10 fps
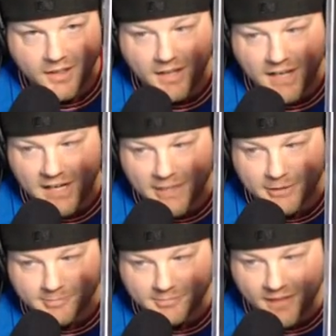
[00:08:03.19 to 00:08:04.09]

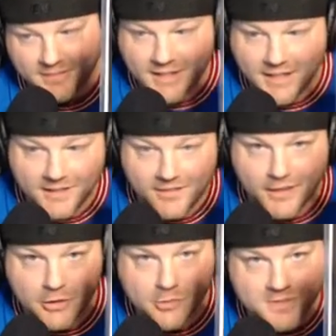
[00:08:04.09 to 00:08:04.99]
Not that I didn't
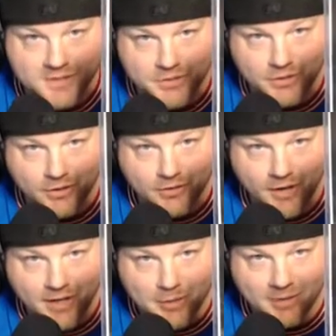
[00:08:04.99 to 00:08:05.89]
think it was legit
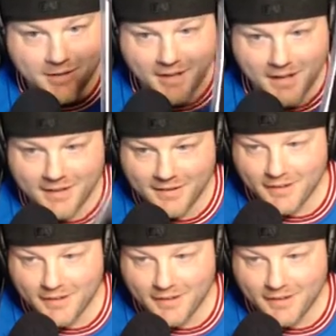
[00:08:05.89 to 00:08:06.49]
already, but